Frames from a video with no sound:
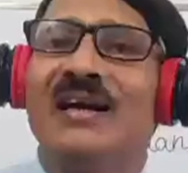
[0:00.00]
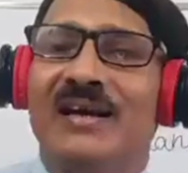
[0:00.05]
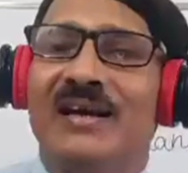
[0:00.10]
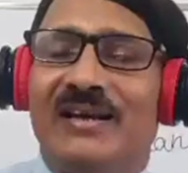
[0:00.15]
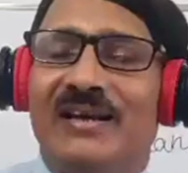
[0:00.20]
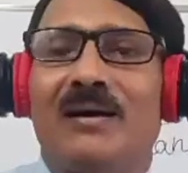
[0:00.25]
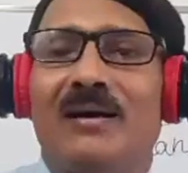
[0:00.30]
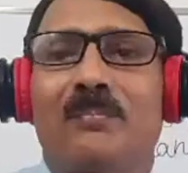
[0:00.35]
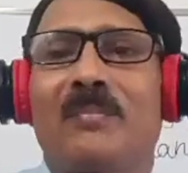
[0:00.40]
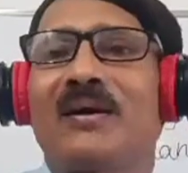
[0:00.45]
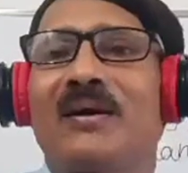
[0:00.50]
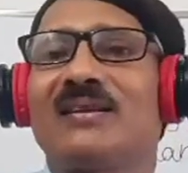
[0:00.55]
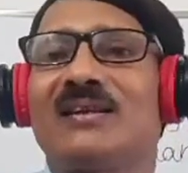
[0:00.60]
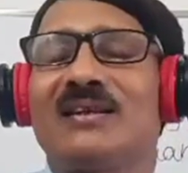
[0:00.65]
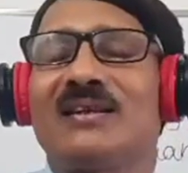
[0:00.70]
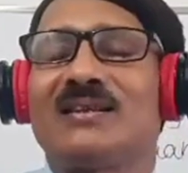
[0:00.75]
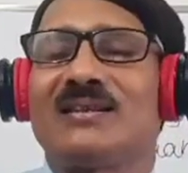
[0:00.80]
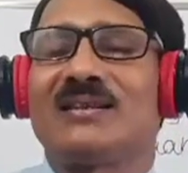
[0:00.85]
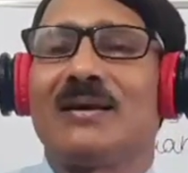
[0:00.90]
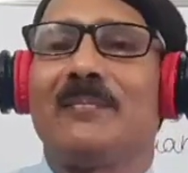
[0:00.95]
here, but
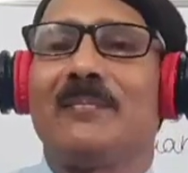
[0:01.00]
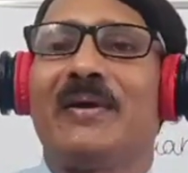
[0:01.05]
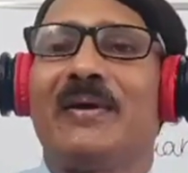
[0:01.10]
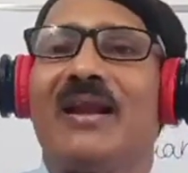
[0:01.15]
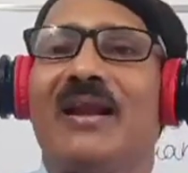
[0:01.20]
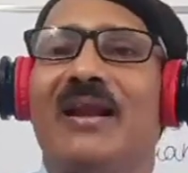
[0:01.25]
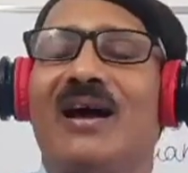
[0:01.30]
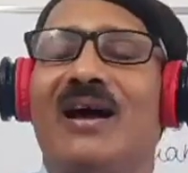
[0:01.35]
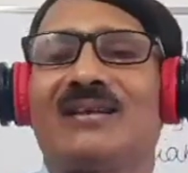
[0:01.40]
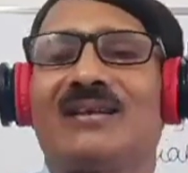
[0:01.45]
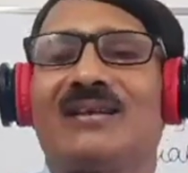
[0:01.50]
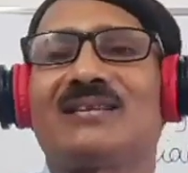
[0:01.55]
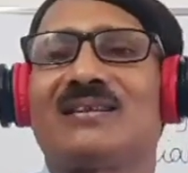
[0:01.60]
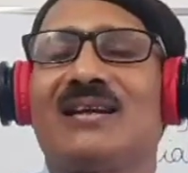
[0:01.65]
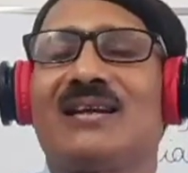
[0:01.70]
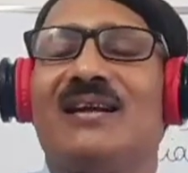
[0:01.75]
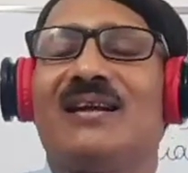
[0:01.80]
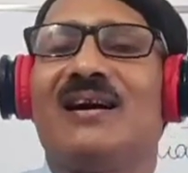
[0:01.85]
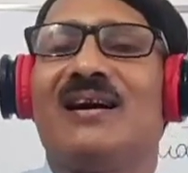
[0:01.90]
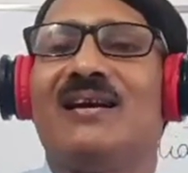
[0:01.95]
this seminar, just
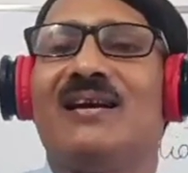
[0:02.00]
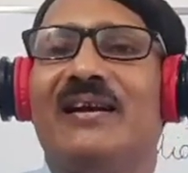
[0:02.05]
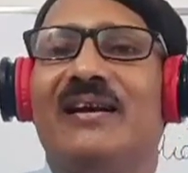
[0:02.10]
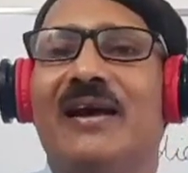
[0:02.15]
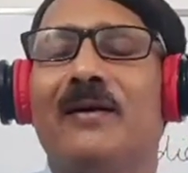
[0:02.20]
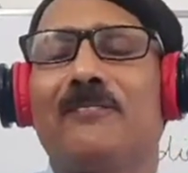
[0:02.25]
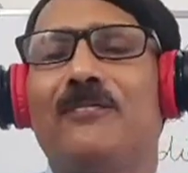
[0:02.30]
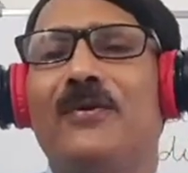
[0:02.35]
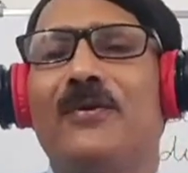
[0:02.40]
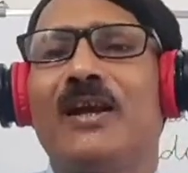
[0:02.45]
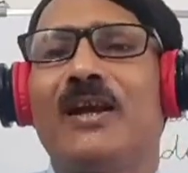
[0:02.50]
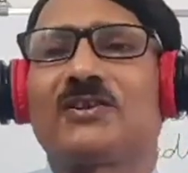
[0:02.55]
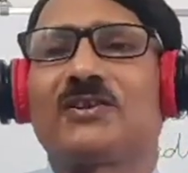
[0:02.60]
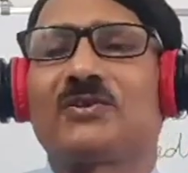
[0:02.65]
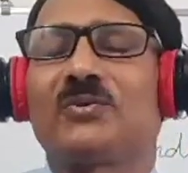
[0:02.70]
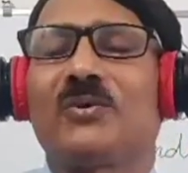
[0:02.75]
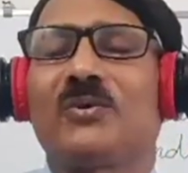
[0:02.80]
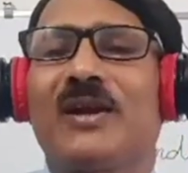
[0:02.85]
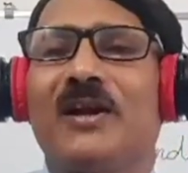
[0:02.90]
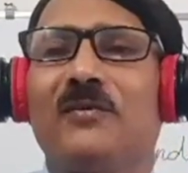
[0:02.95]
learn, every
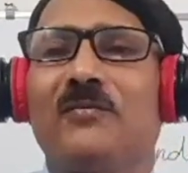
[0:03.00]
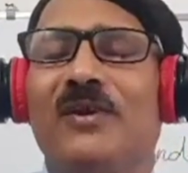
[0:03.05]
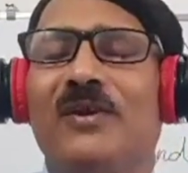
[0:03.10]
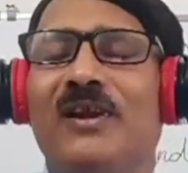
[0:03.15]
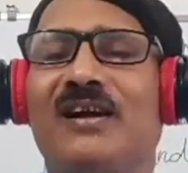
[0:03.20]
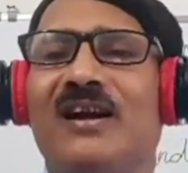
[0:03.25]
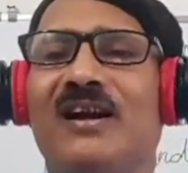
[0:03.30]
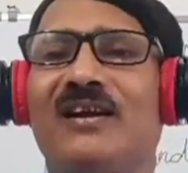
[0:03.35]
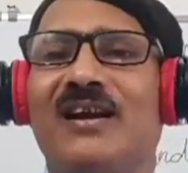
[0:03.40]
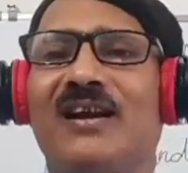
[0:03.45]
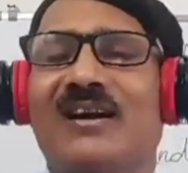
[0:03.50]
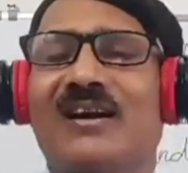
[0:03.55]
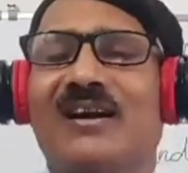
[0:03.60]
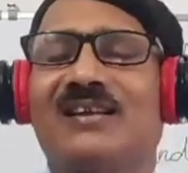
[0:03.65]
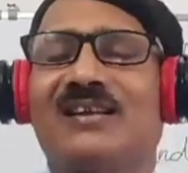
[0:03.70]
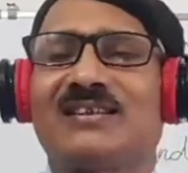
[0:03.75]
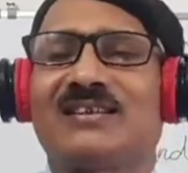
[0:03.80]
student will conduct a